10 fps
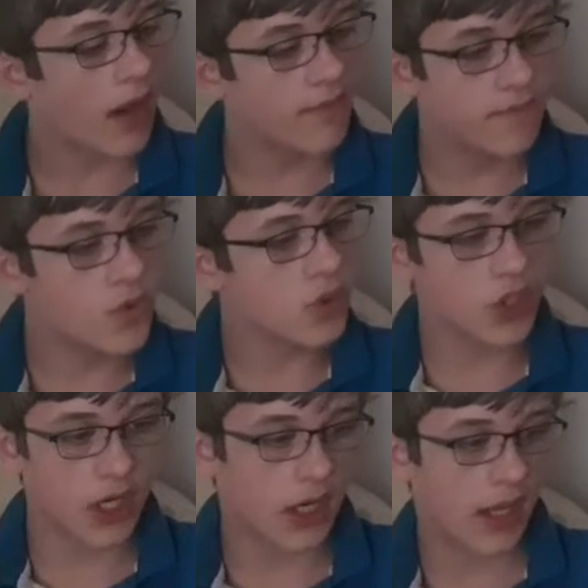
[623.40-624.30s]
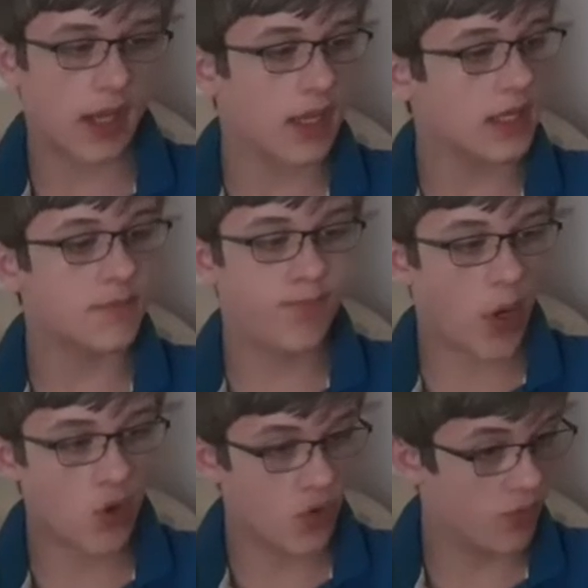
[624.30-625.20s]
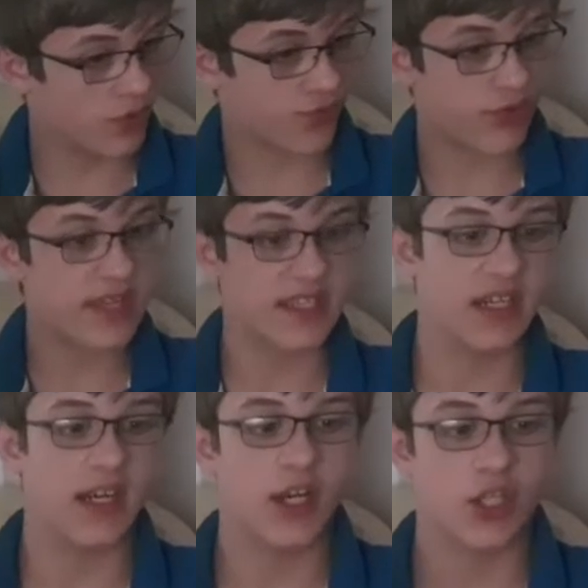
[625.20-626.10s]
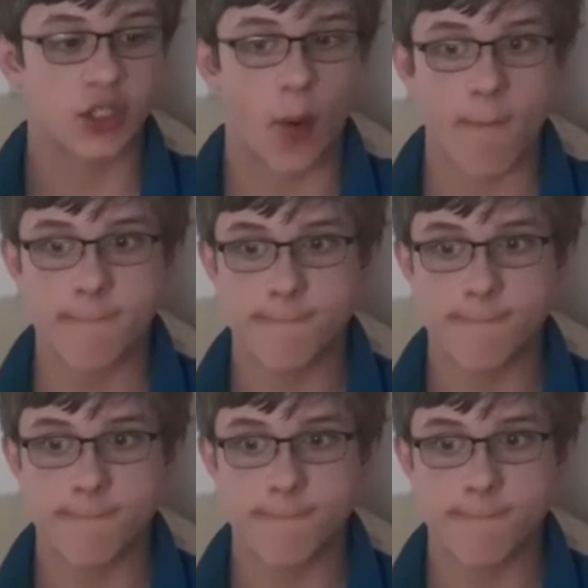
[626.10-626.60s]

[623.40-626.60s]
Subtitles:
unfortunately, his bulb was recently just gone